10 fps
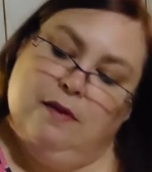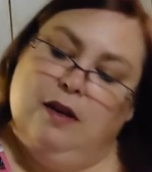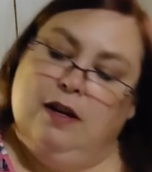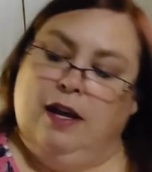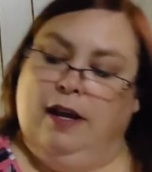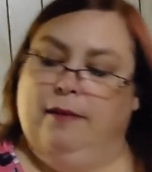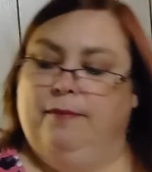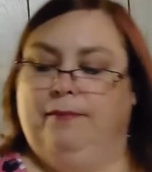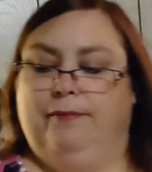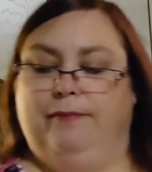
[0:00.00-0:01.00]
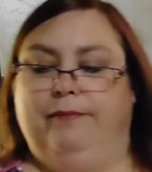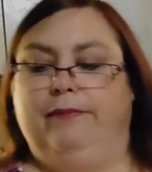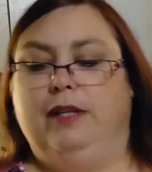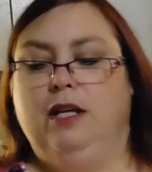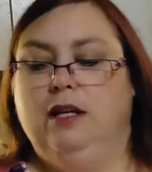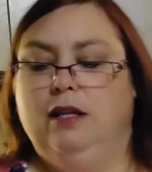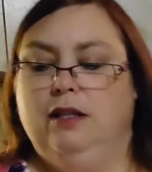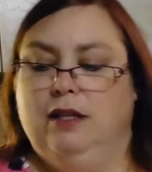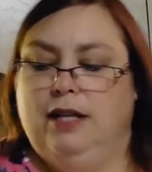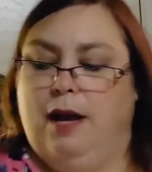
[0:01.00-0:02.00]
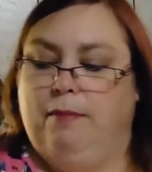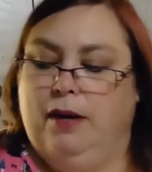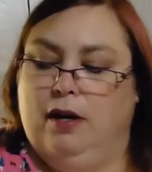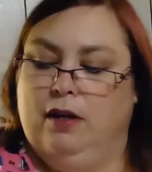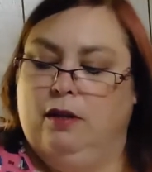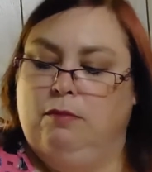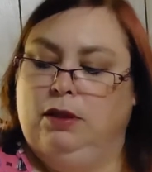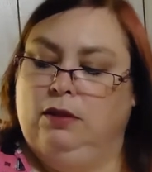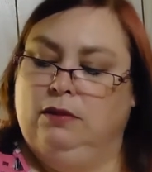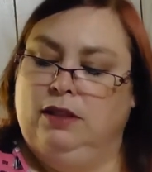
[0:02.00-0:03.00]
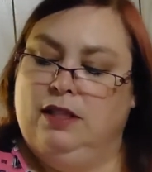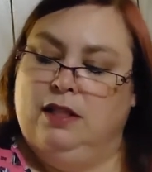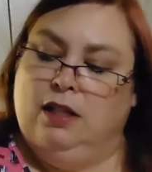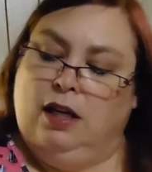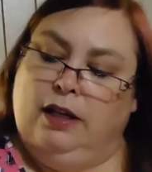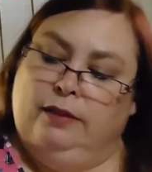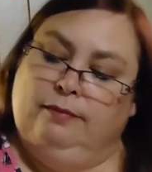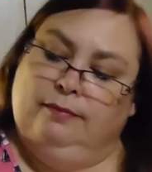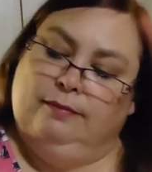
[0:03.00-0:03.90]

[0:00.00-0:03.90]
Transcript: Okay, the top part of the balloon is done.